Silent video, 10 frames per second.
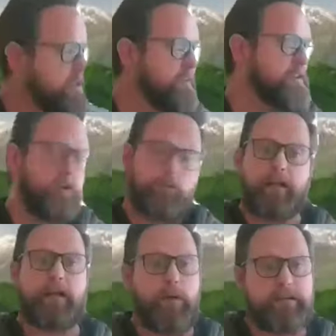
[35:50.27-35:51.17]
It's not
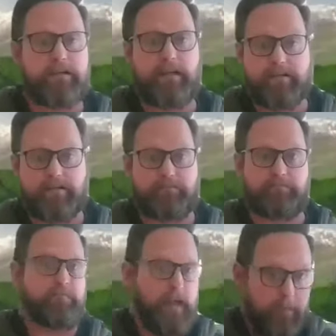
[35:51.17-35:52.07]
really a question. I just
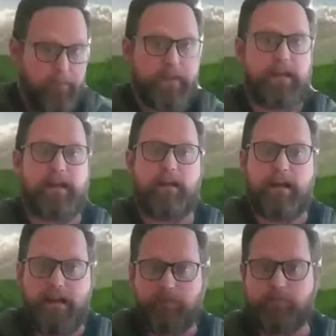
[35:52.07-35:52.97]
am thinking out
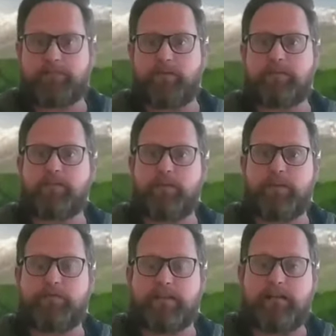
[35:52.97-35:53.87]
loud in response to what
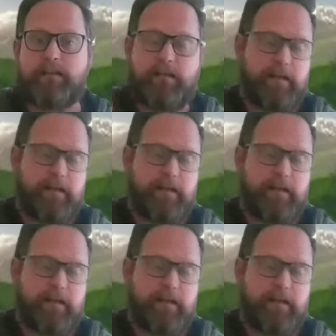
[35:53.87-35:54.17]
you've said.